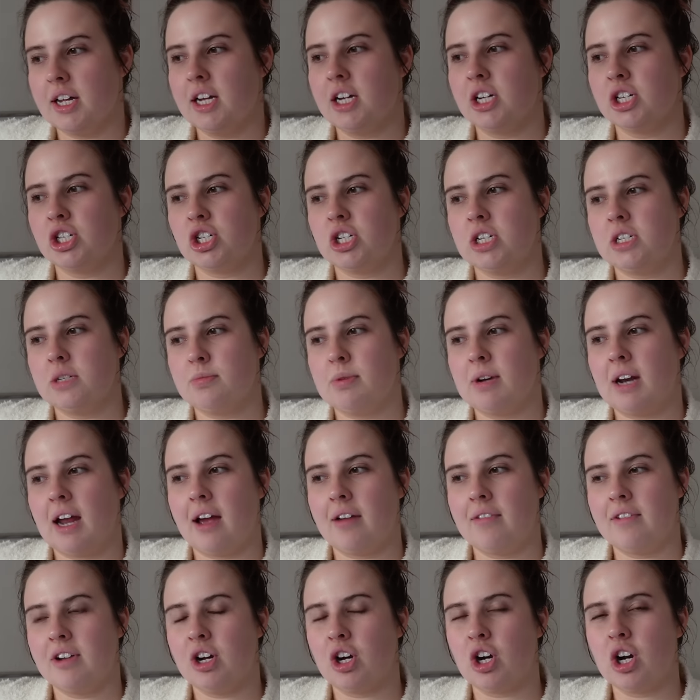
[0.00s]
because she's been
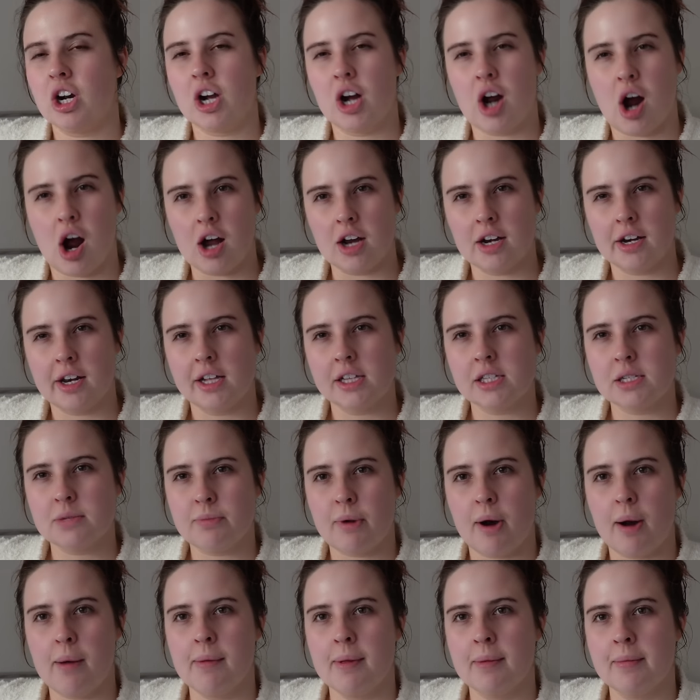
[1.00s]
having her incontinence
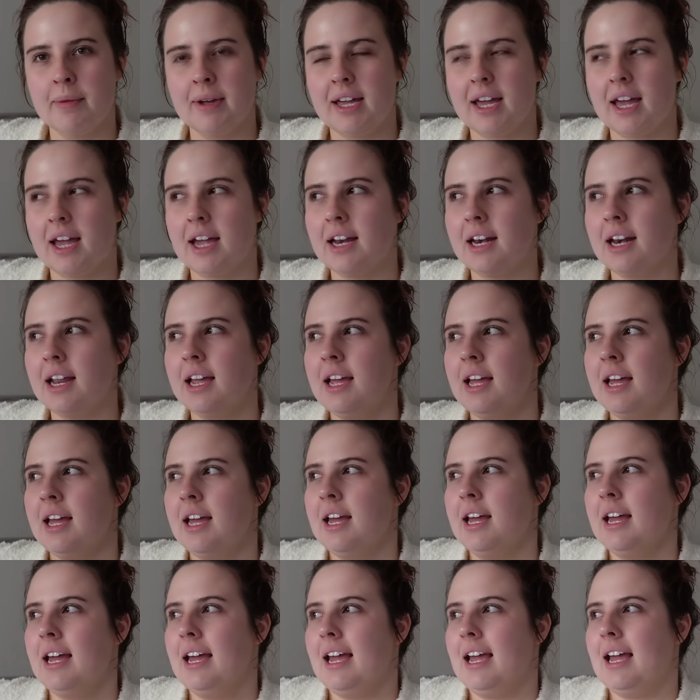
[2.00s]
problem again.
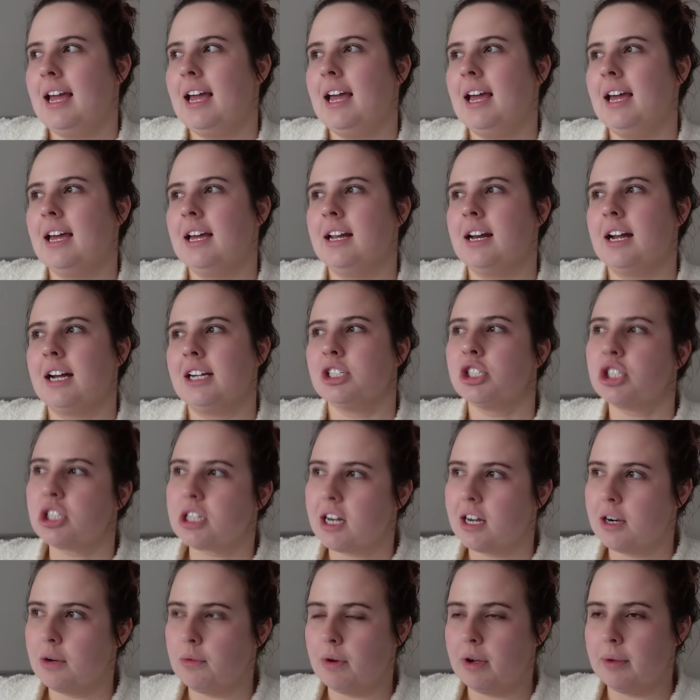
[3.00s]
And I just
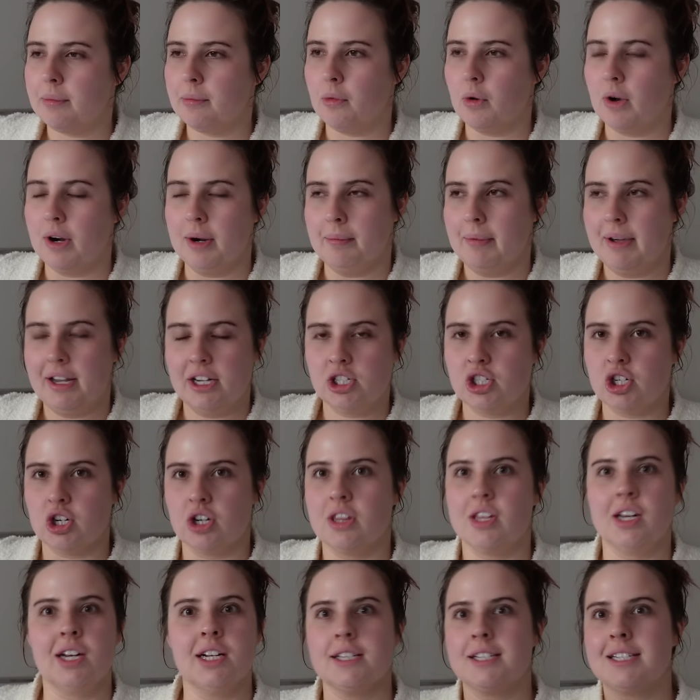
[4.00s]
kind of want to make sure
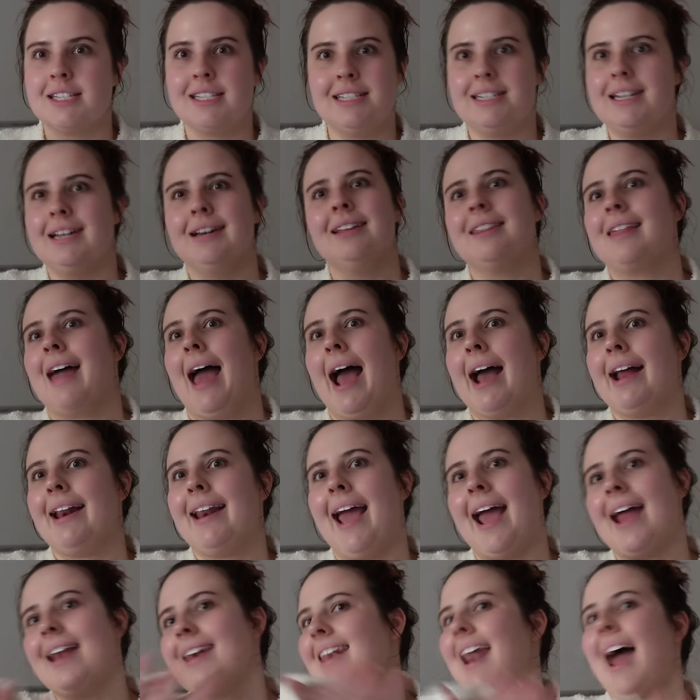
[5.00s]
that it's still that
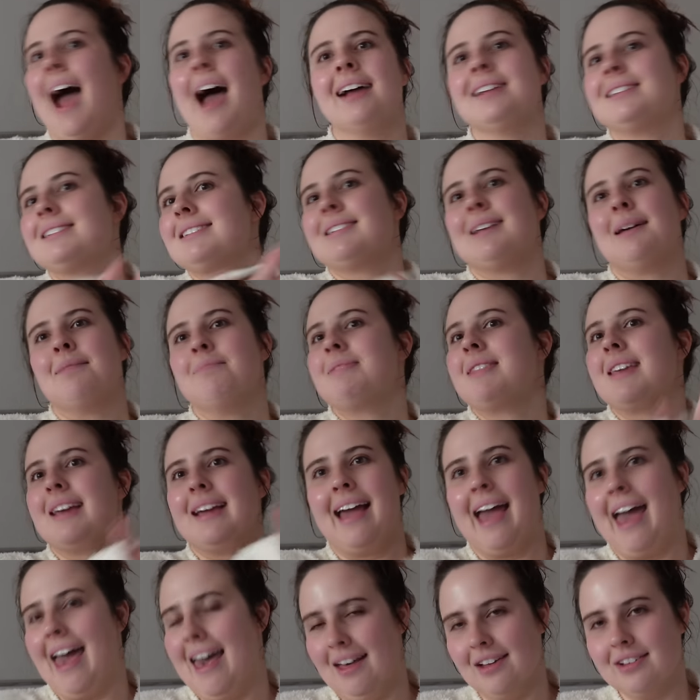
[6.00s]
and not
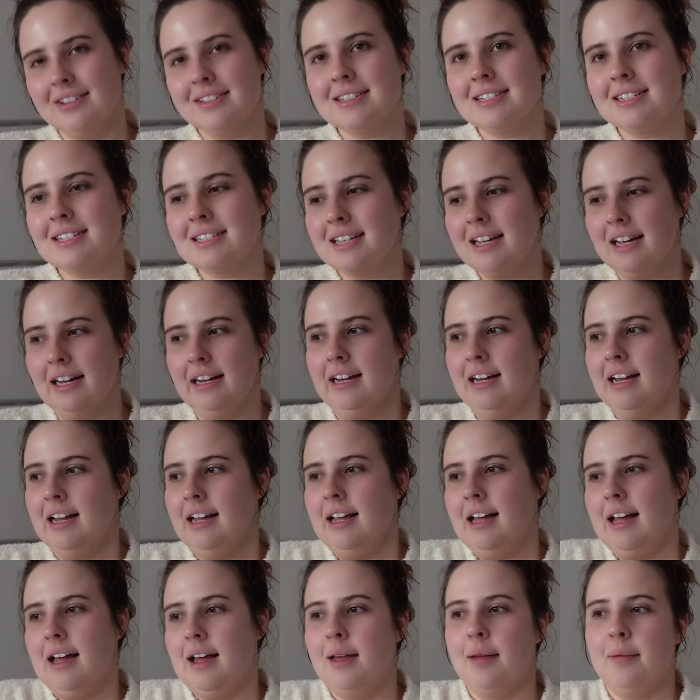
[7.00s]
something else,
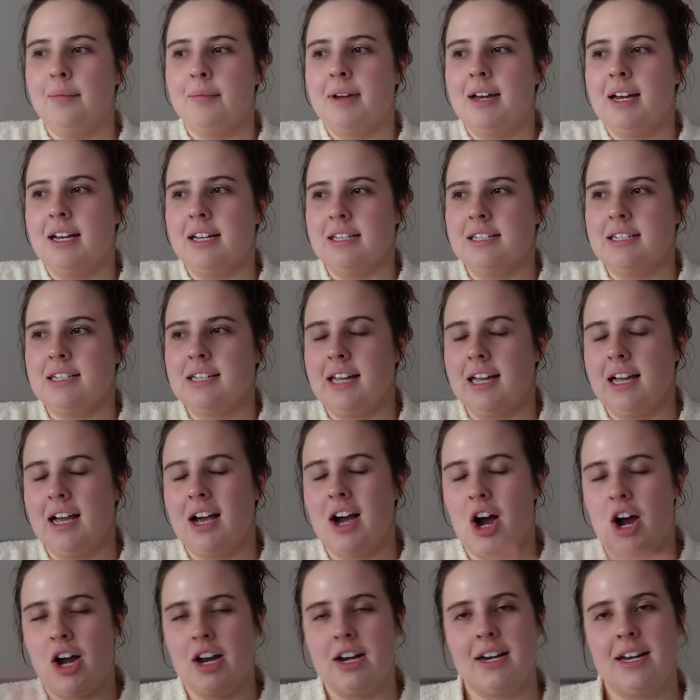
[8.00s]
because um,
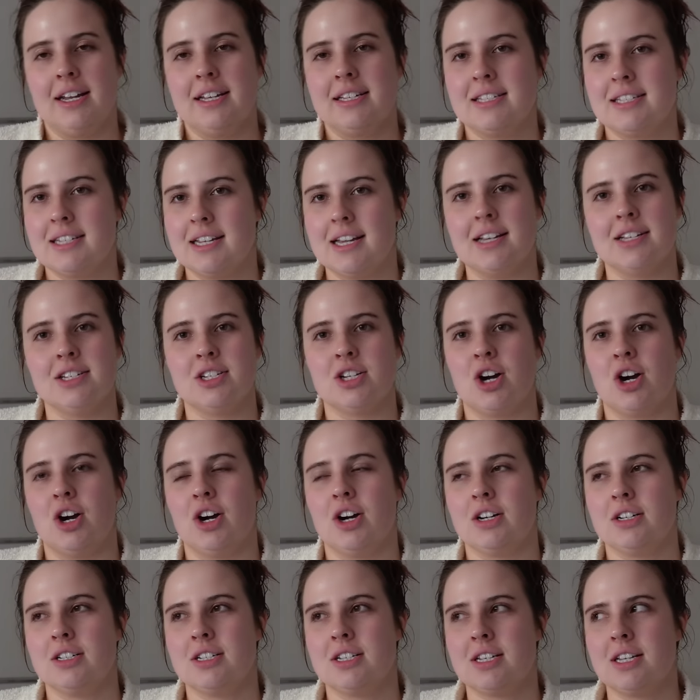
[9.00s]
incontinence in
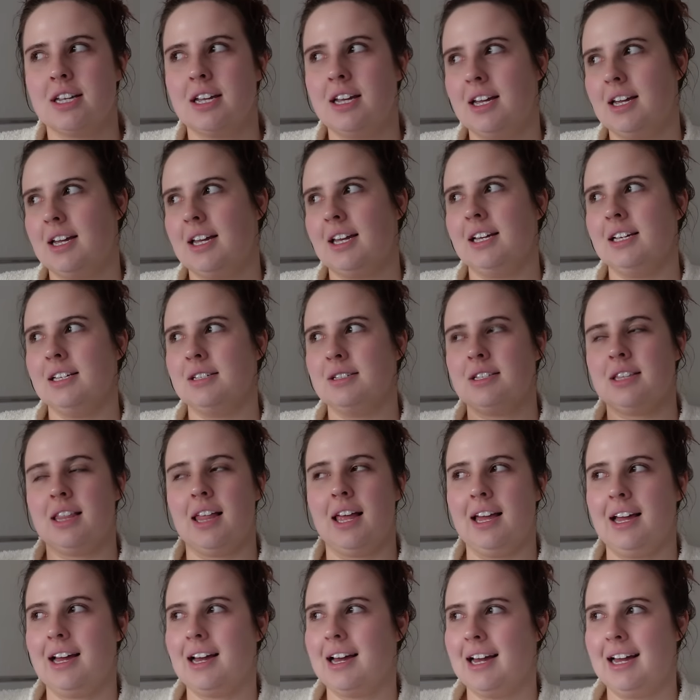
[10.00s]
dogs is
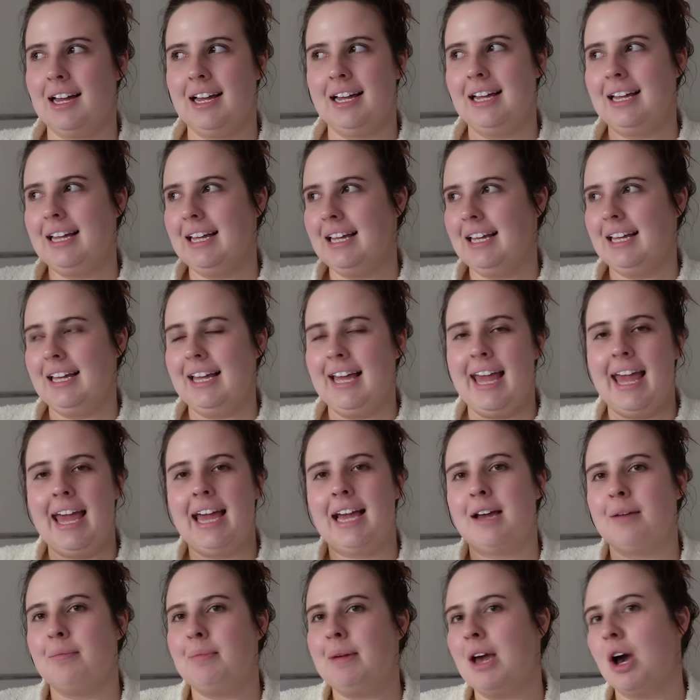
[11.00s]
like,
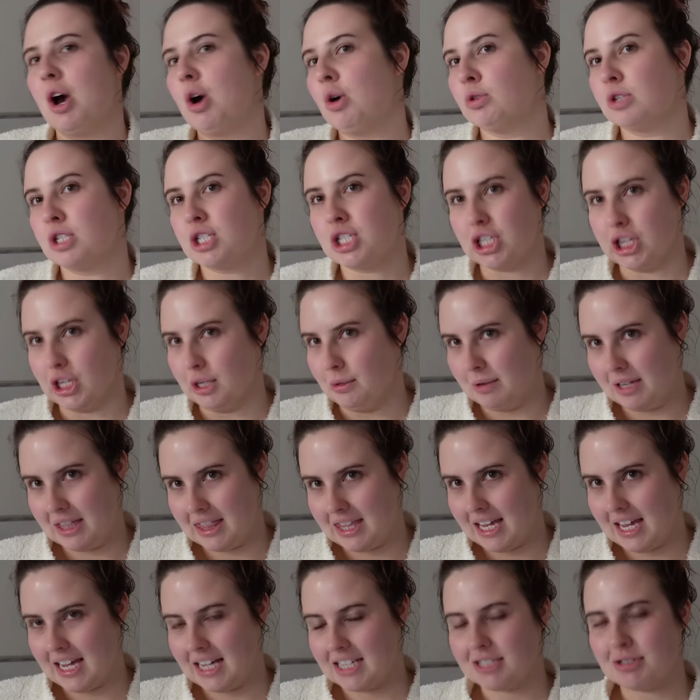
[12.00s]
it could be a whole slew of
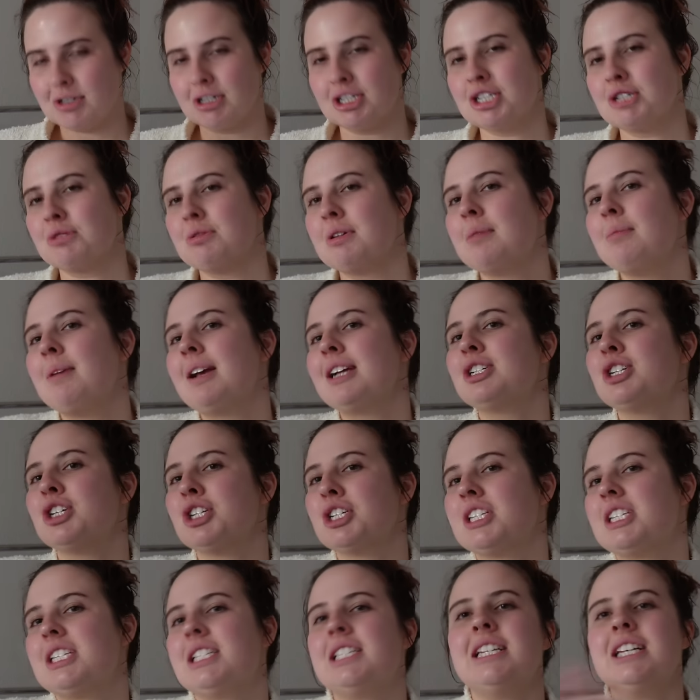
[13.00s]
things. So I just want to make sure
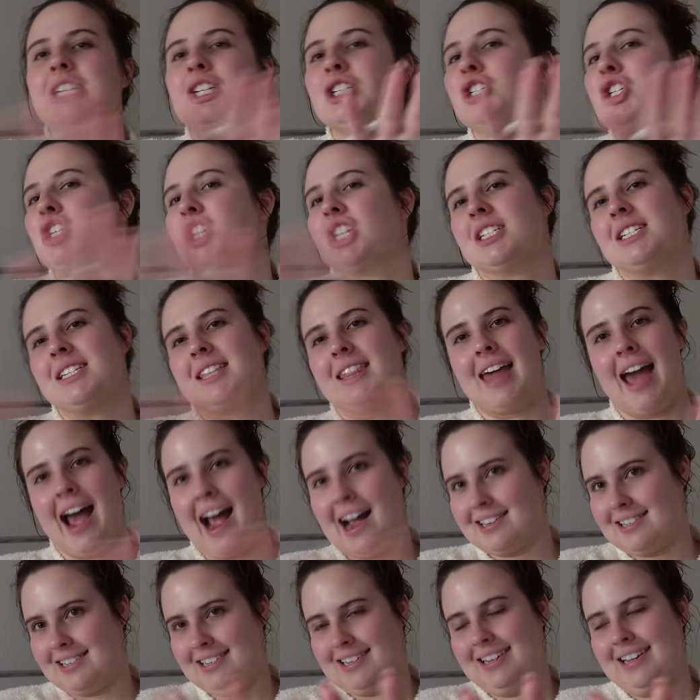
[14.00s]
it's still just
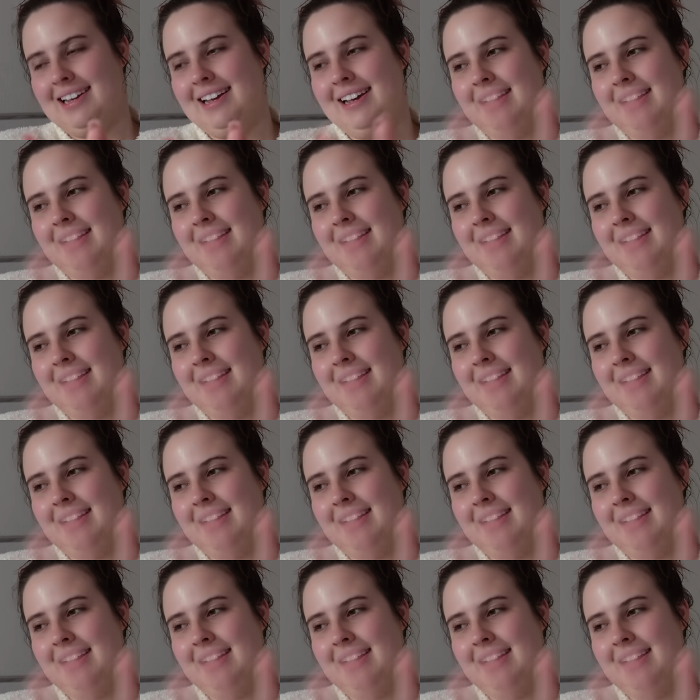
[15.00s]
that